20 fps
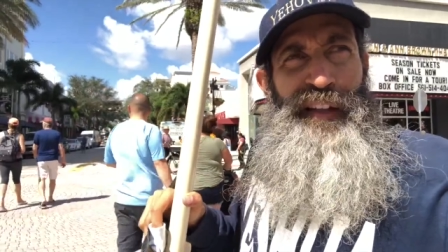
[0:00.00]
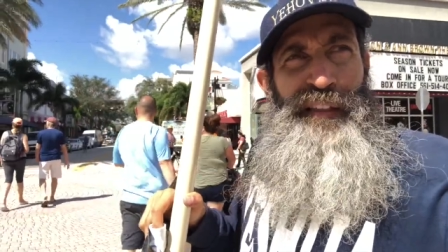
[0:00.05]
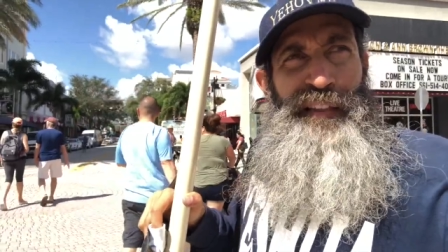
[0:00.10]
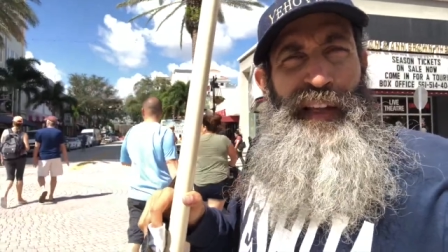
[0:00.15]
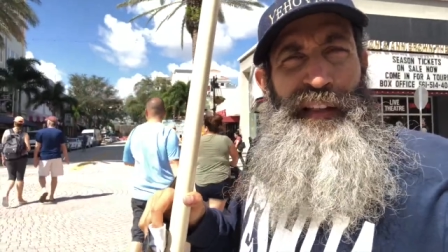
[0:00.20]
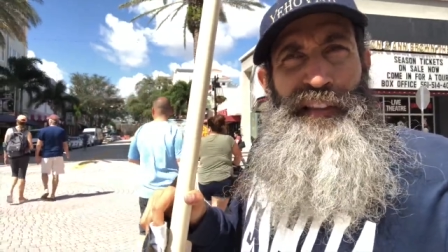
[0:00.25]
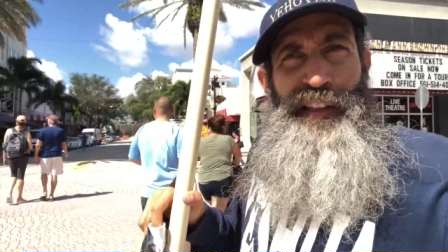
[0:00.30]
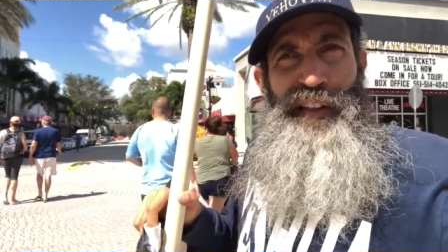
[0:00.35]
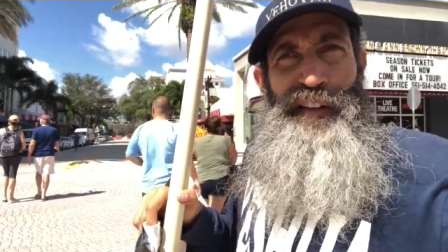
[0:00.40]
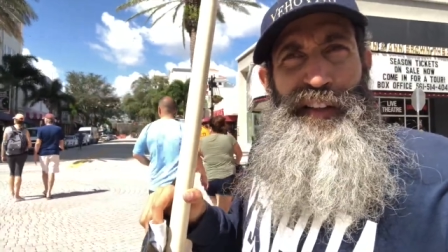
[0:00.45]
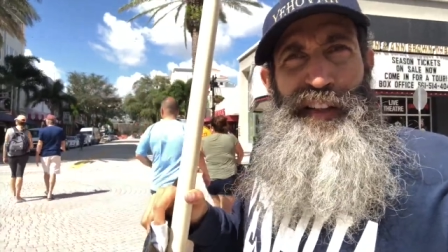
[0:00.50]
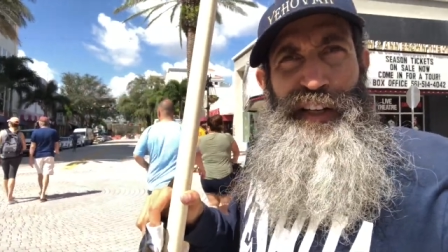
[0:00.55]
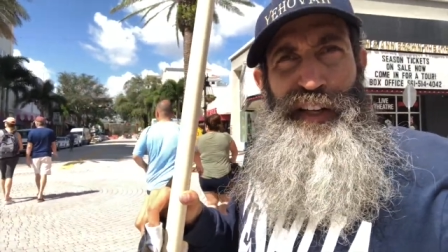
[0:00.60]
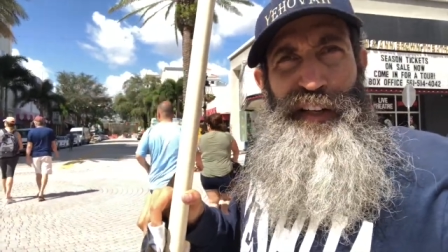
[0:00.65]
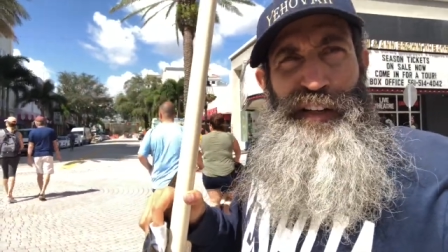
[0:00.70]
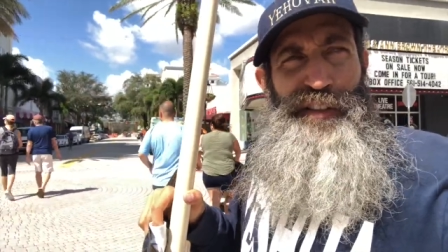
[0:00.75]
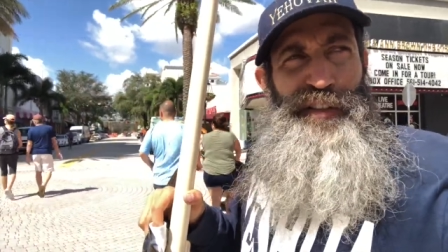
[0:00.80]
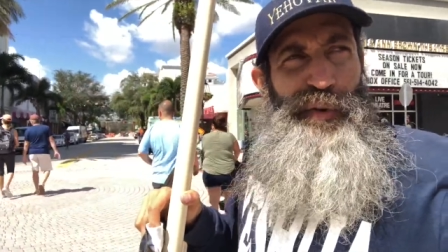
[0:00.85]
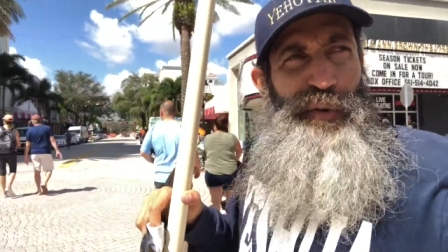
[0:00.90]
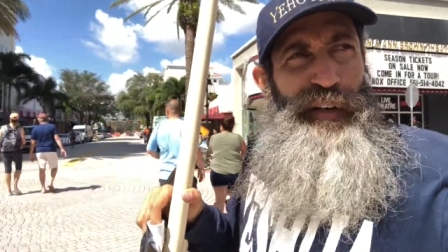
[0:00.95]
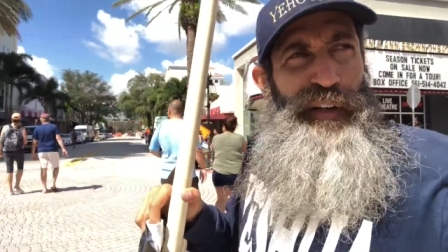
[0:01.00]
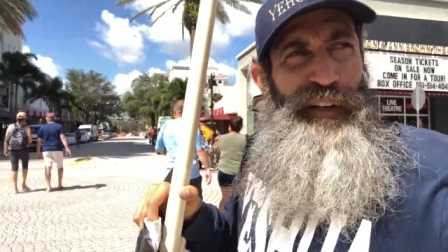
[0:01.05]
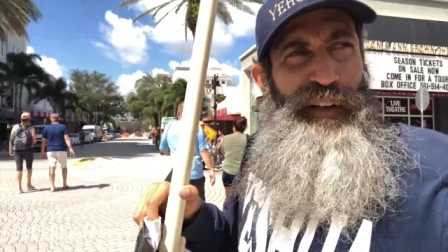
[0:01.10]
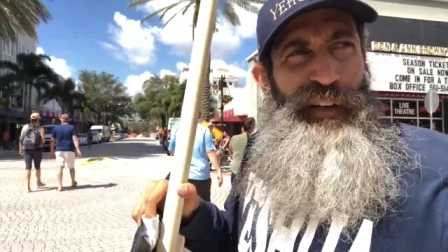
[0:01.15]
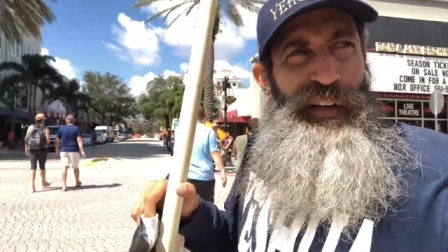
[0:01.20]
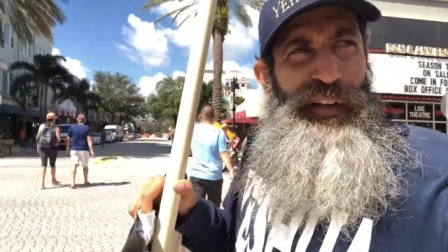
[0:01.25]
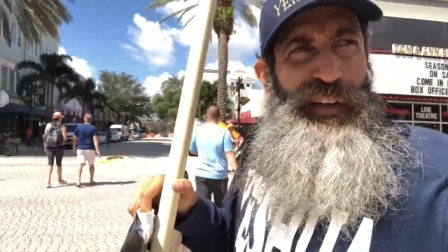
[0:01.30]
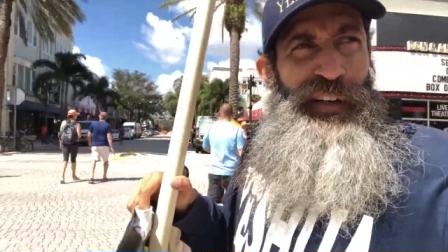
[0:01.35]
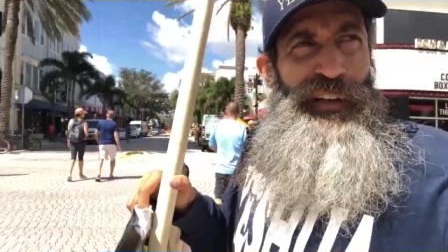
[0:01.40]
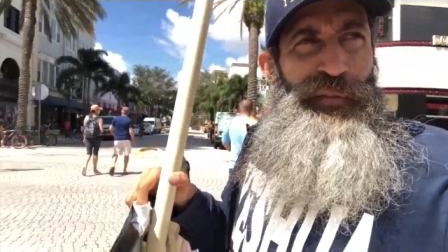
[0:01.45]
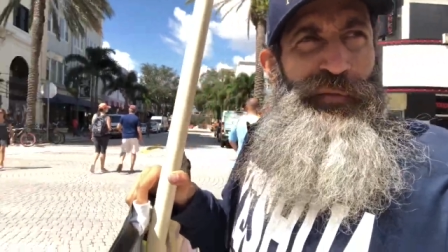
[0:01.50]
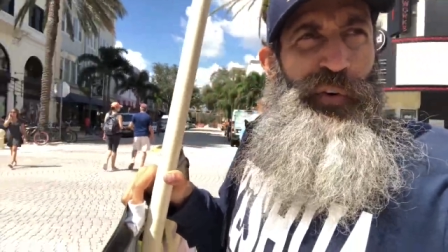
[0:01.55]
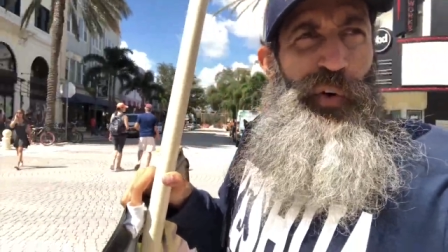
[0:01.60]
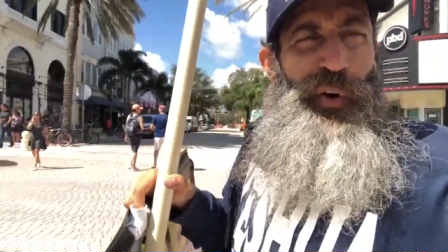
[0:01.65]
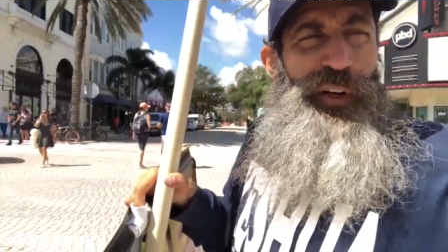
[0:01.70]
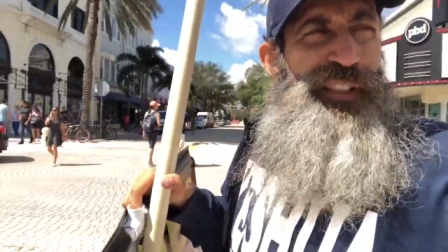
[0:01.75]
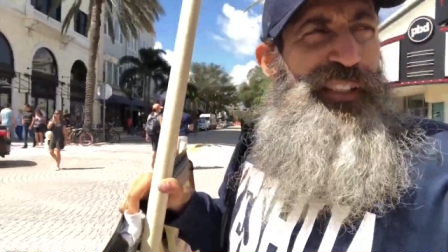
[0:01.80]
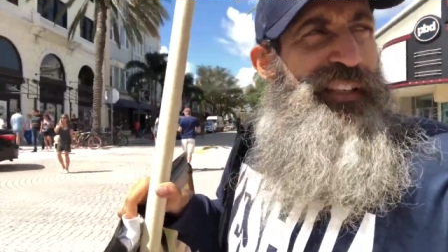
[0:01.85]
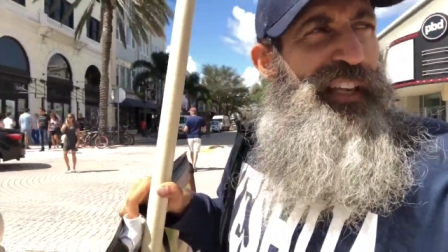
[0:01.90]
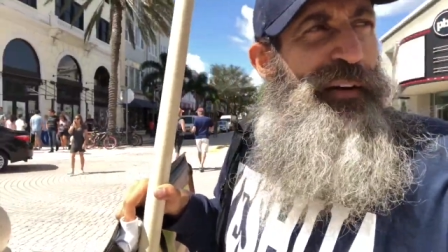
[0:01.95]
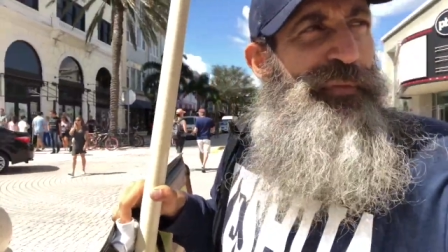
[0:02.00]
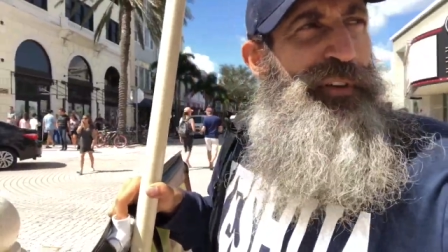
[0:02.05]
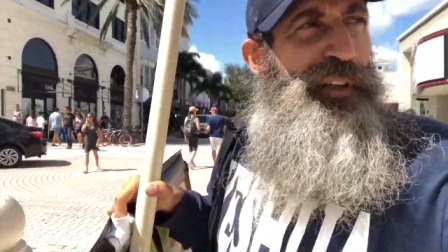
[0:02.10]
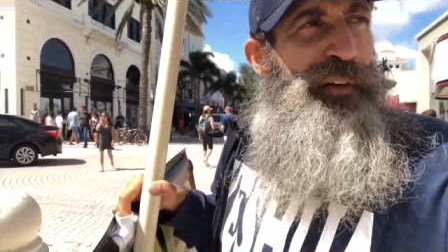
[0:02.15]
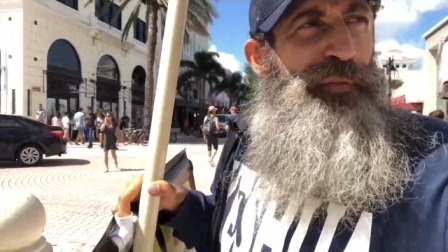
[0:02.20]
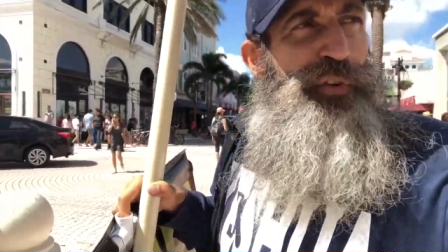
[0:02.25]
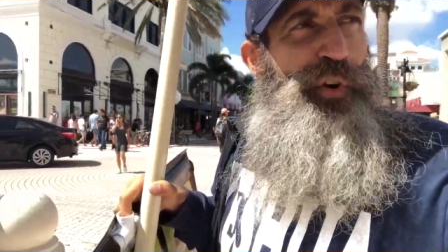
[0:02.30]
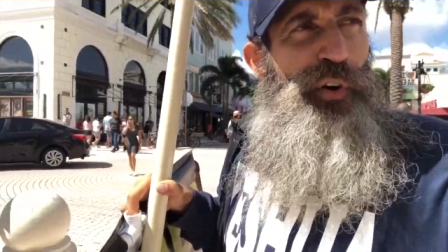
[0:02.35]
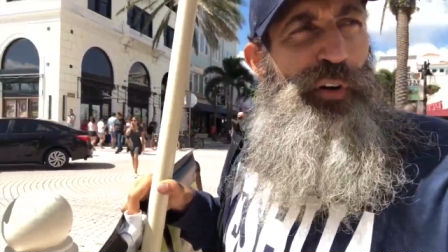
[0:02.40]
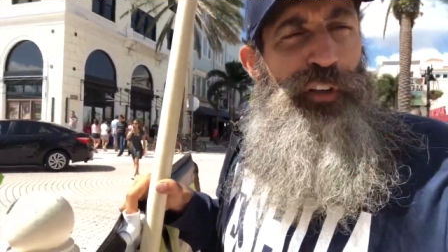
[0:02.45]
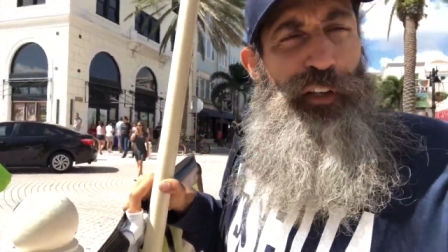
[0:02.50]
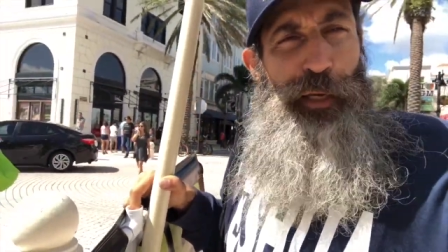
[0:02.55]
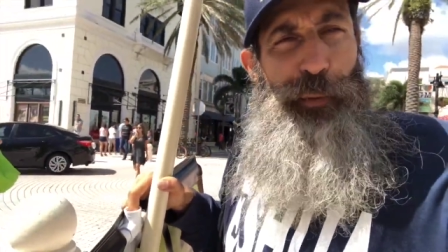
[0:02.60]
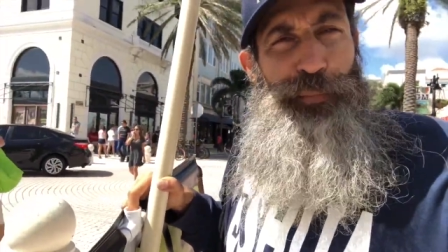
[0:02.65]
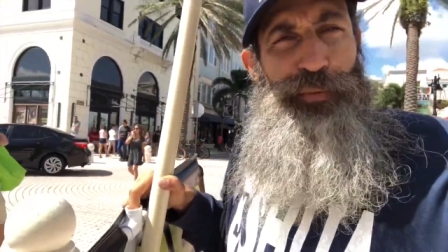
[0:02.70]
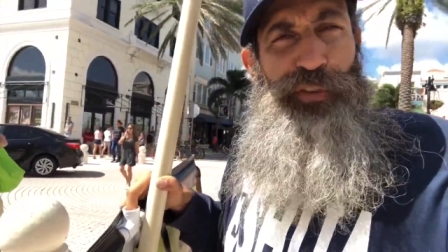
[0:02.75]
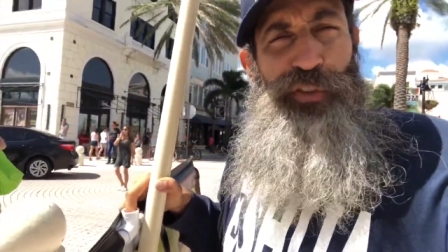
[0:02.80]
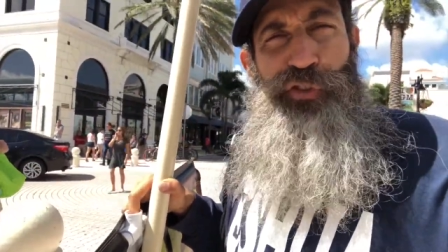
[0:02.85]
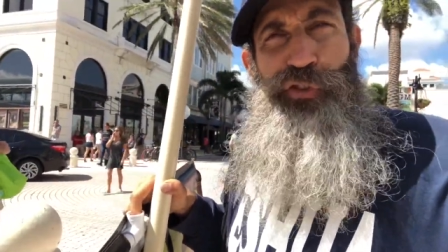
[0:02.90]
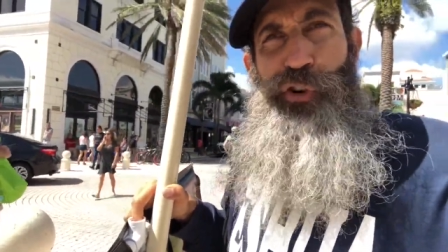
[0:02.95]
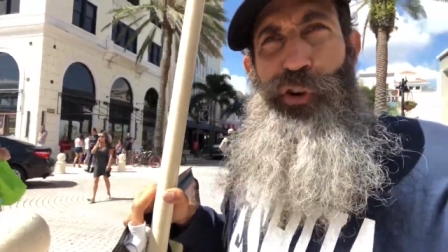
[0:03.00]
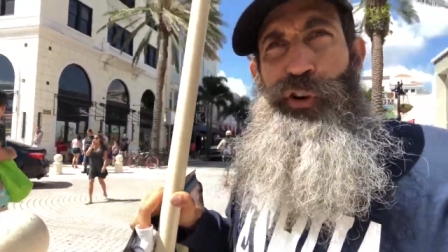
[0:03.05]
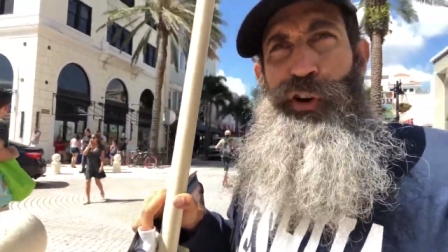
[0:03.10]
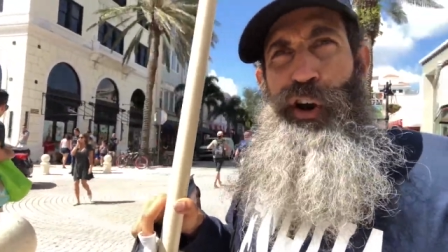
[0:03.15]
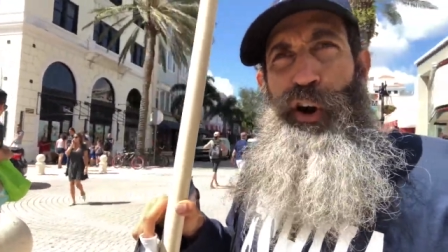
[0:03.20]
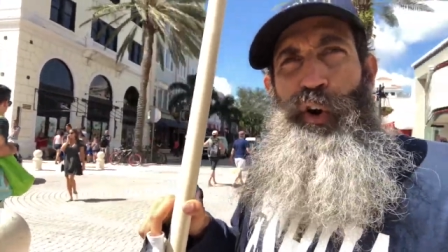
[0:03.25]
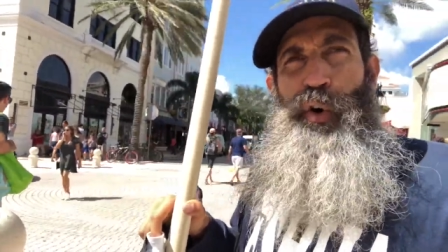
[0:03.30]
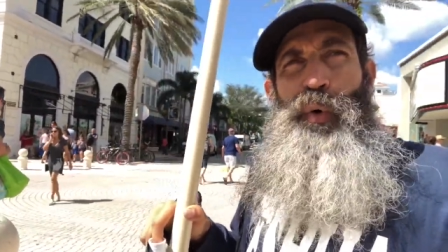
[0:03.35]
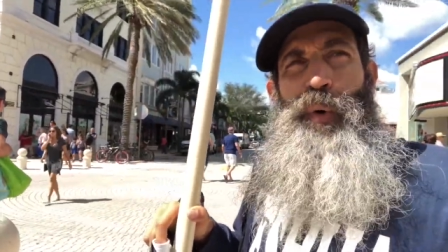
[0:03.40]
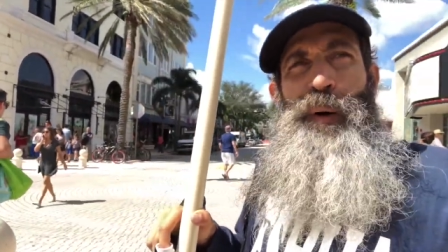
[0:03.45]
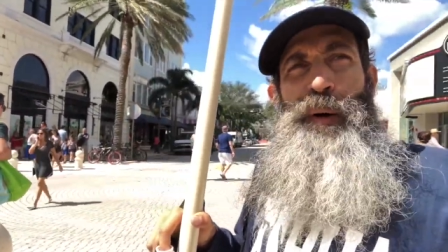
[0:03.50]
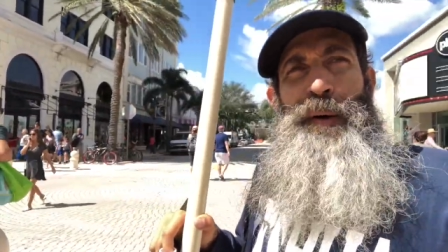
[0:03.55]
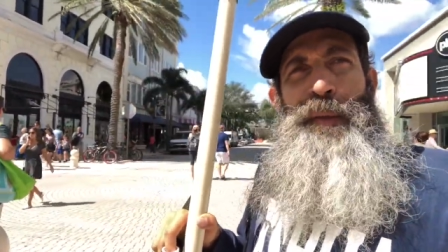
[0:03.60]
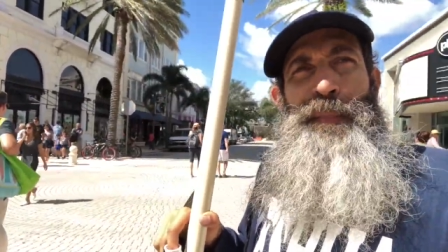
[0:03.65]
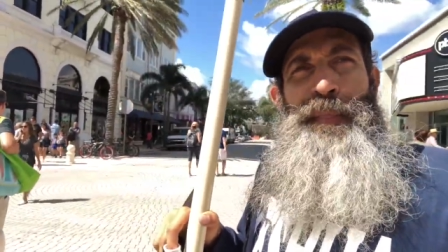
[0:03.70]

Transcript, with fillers: that their ears are in voice level of your lips, should know